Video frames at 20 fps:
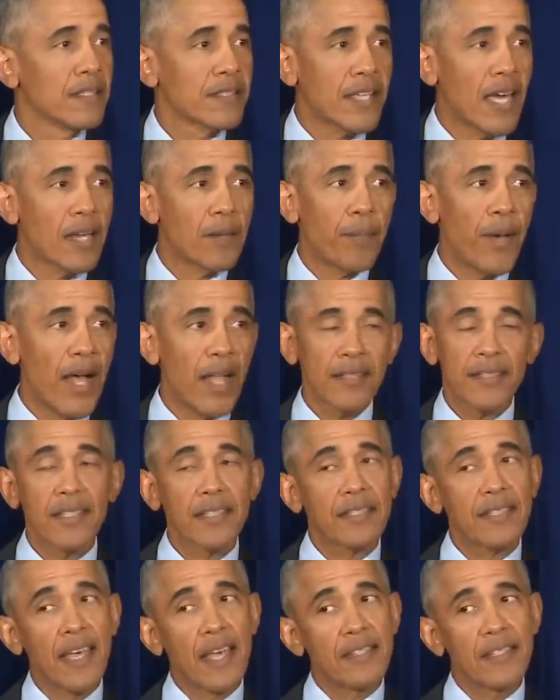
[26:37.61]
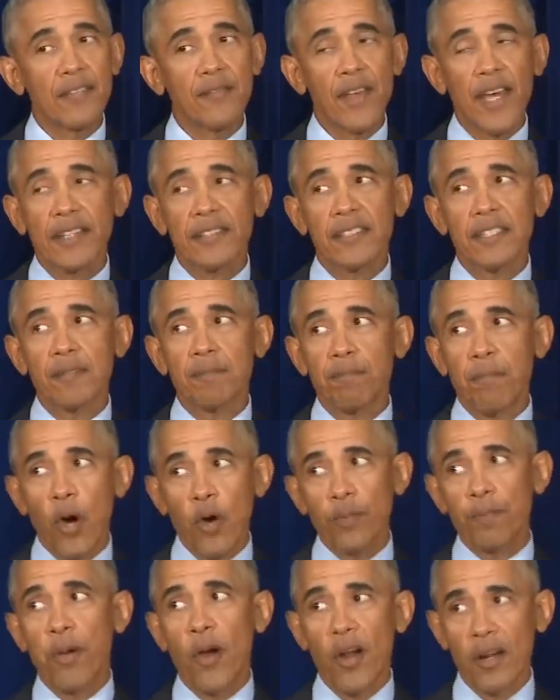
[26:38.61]
kind of politics has infected
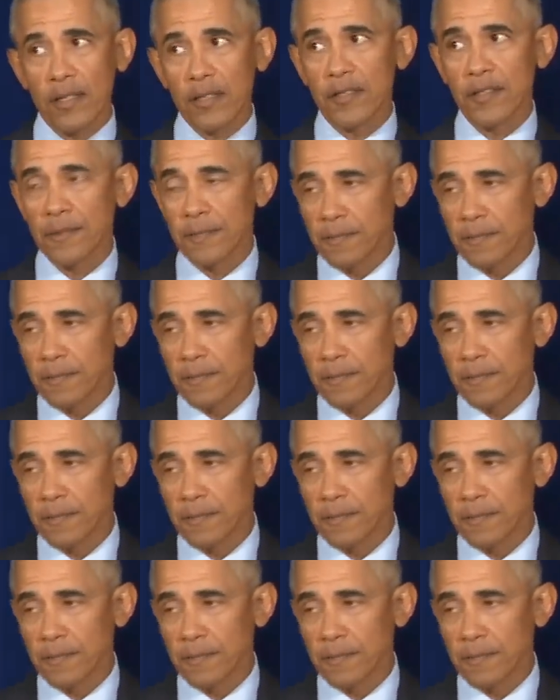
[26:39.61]
both parties.